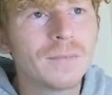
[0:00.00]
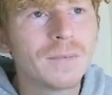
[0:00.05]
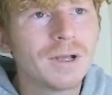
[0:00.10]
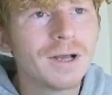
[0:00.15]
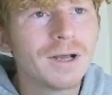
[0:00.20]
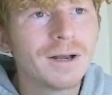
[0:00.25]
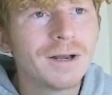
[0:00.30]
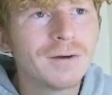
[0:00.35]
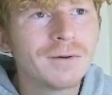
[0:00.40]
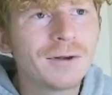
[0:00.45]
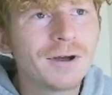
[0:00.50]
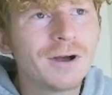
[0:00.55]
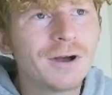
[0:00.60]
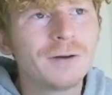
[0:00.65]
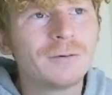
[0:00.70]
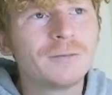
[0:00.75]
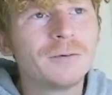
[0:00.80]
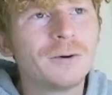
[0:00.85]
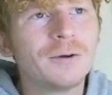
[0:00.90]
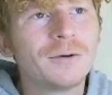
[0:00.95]
I don't
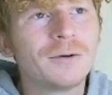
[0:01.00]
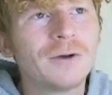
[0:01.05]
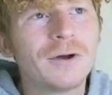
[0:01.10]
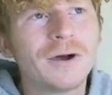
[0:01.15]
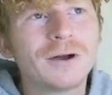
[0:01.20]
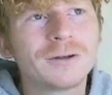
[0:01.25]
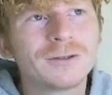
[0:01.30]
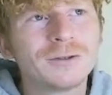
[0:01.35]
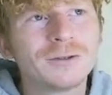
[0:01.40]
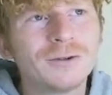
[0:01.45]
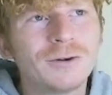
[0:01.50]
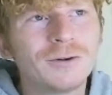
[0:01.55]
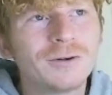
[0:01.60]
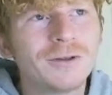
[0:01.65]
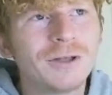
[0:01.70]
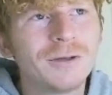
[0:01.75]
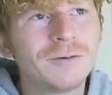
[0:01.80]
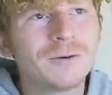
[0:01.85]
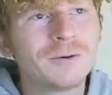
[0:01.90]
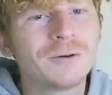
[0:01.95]
know. We all know how strong
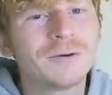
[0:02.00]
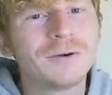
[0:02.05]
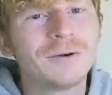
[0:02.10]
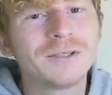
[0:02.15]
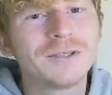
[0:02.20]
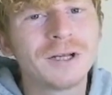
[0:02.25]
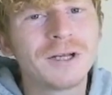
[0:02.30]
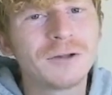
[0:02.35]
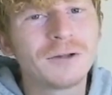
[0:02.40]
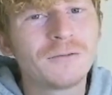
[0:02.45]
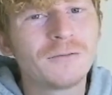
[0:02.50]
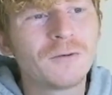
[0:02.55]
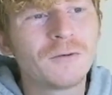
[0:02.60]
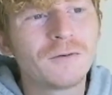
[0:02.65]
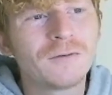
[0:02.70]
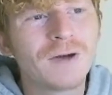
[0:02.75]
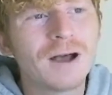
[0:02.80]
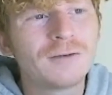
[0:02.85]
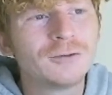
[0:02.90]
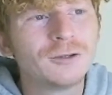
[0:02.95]
Demon Hunter is. It can do
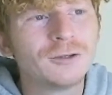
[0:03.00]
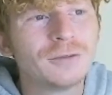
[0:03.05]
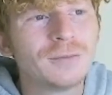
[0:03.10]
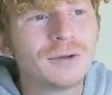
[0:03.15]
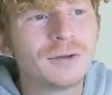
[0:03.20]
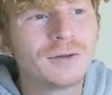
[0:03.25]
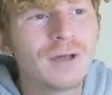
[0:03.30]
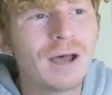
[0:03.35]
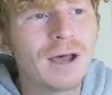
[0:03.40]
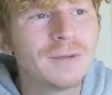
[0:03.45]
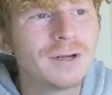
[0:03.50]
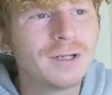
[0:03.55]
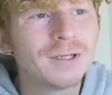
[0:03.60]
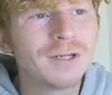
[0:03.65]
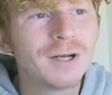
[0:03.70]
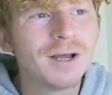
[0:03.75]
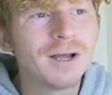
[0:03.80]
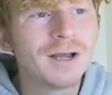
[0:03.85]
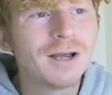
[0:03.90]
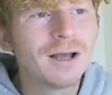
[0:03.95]
four, five hundred mil damage.
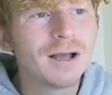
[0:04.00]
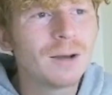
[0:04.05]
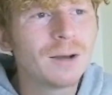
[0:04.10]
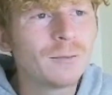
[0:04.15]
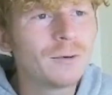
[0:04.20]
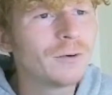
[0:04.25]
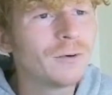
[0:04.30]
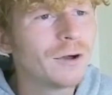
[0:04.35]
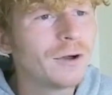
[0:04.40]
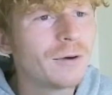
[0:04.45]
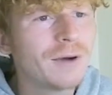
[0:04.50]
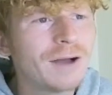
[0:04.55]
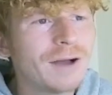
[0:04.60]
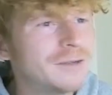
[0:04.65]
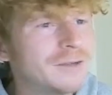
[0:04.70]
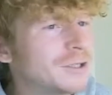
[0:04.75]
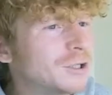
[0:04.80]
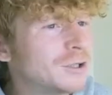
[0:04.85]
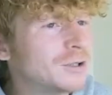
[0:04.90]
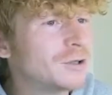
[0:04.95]
And we all know
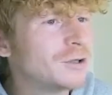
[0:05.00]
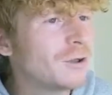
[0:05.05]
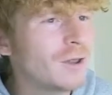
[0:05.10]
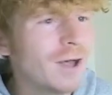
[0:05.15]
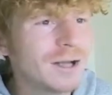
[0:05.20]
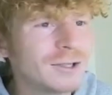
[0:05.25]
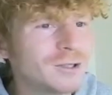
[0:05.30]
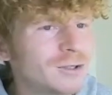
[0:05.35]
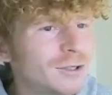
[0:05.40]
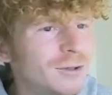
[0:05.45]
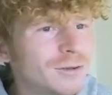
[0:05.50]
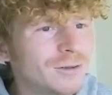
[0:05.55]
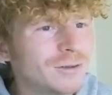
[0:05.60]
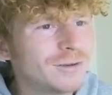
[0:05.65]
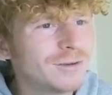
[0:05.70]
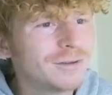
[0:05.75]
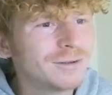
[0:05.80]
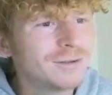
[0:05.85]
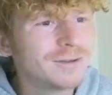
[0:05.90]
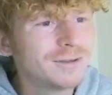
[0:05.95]
Ivy's just not that strong.
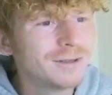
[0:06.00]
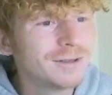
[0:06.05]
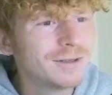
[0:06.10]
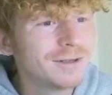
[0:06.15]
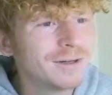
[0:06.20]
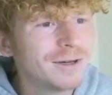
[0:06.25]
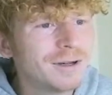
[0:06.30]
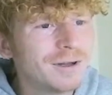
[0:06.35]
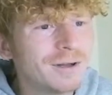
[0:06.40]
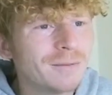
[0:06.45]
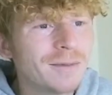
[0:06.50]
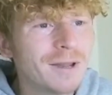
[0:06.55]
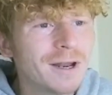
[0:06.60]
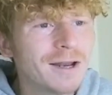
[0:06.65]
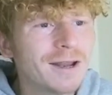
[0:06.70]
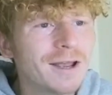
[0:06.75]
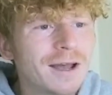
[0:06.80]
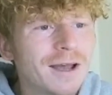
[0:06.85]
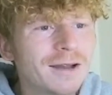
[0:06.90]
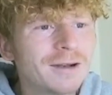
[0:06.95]
But then
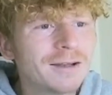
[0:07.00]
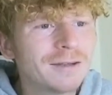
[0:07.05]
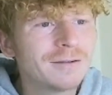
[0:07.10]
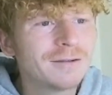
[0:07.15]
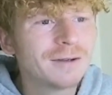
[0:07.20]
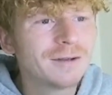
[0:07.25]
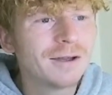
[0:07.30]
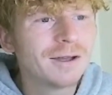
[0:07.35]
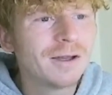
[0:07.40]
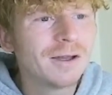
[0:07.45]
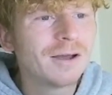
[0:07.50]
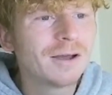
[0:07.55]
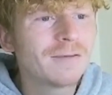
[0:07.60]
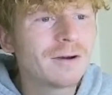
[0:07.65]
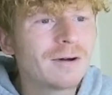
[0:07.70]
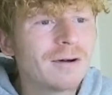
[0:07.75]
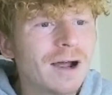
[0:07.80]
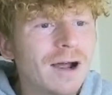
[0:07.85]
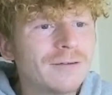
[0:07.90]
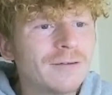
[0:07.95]
again, if
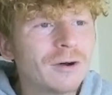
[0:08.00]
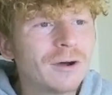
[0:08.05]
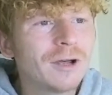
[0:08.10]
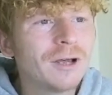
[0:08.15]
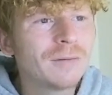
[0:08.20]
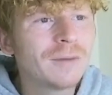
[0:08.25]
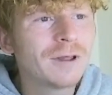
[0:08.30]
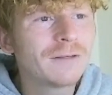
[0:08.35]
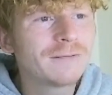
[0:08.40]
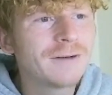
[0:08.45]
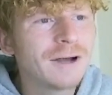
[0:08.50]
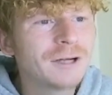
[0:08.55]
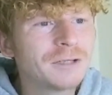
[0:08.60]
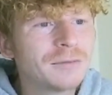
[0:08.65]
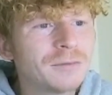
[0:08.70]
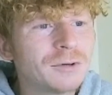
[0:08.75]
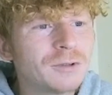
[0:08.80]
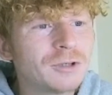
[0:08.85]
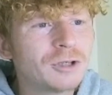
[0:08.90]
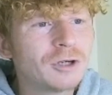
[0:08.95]
our Ivy got hit by the
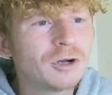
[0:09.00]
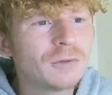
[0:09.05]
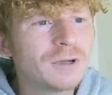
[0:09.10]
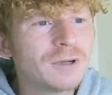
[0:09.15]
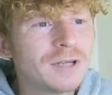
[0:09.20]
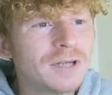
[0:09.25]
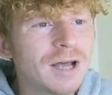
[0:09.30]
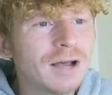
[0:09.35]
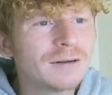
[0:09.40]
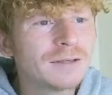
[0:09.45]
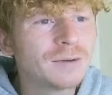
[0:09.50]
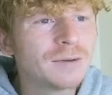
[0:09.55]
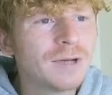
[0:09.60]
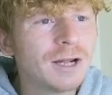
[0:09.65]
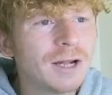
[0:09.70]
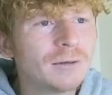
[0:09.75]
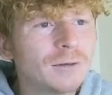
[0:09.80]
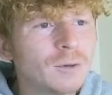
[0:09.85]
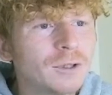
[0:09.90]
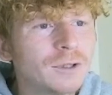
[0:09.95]
faction boost a couple of times, we can
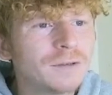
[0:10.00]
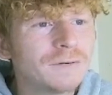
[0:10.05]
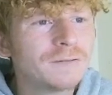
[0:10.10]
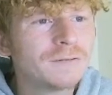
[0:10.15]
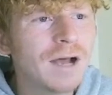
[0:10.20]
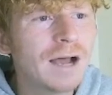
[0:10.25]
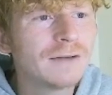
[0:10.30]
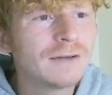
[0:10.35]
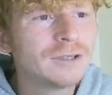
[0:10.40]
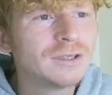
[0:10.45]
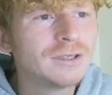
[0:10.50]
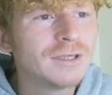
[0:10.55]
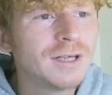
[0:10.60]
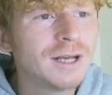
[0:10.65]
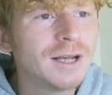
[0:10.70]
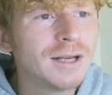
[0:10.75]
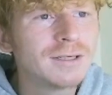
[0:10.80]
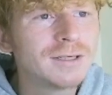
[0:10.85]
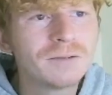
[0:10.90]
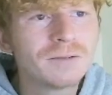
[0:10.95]
get upwards of five and
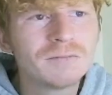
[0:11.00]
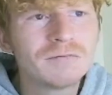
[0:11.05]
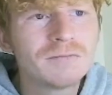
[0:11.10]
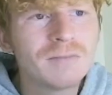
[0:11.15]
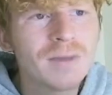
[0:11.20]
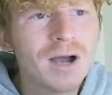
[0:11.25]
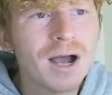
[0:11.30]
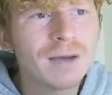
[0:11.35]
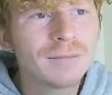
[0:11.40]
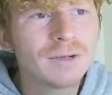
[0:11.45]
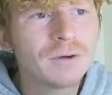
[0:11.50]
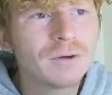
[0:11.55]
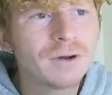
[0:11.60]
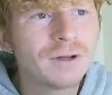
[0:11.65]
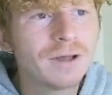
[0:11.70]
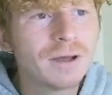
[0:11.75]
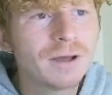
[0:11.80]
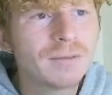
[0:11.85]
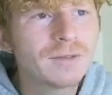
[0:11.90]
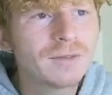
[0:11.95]
six. Might be doing
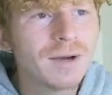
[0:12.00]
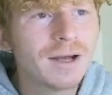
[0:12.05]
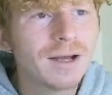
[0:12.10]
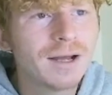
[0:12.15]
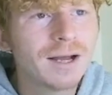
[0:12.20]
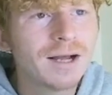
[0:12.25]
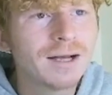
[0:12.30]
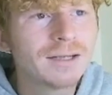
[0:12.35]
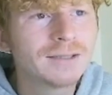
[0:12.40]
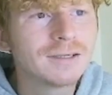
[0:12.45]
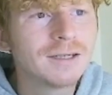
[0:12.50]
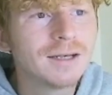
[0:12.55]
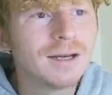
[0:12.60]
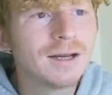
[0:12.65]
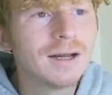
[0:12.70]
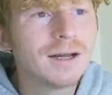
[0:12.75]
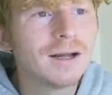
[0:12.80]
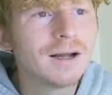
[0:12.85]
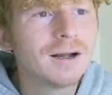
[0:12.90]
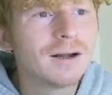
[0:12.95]
a damage, my guys.
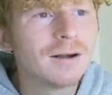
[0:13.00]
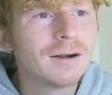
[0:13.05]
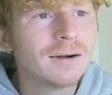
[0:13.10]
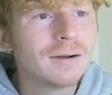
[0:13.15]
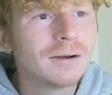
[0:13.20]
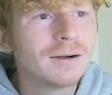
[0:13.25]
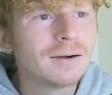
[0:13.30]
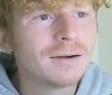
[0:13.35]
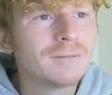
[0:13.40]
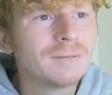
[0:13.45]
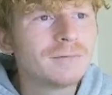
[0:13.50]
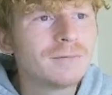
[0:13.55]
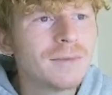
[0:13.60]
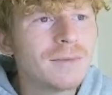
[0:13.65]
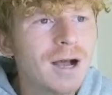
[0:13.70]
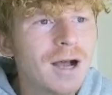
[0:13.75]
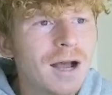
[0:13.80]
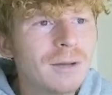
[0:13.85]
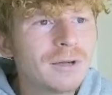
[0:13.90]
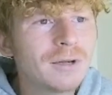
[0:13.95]

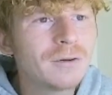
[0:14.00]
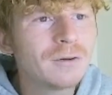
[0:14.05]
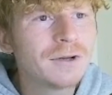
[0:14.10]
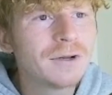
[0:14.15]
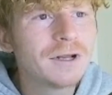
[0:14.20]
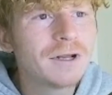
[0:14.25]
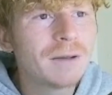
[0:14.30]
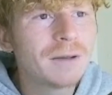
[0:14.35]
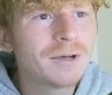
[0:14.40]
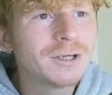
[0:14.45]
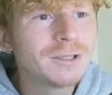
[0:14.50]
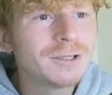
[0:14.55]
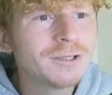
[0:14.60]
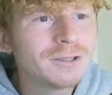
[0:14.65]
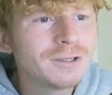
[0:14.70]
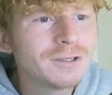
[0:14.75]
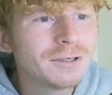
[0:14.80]
Might be doing a damage.